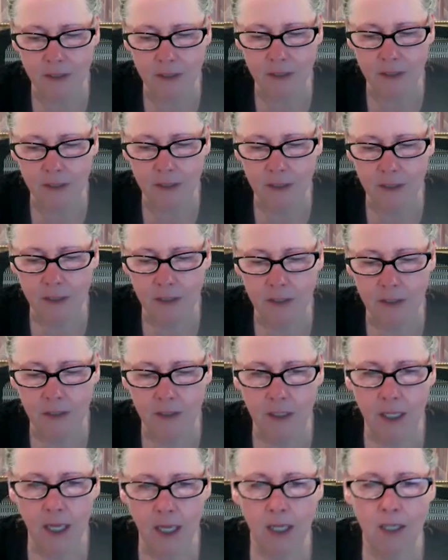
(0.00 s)

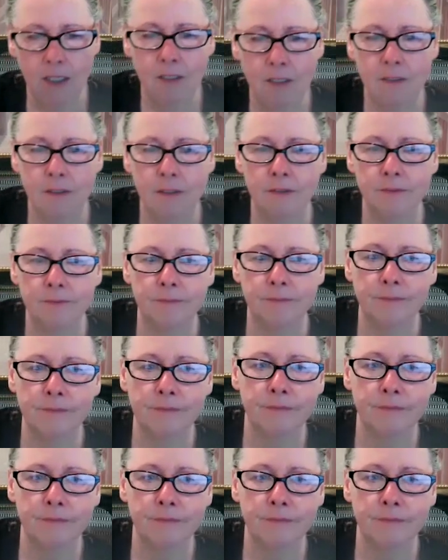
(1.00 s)
Nobody speaks.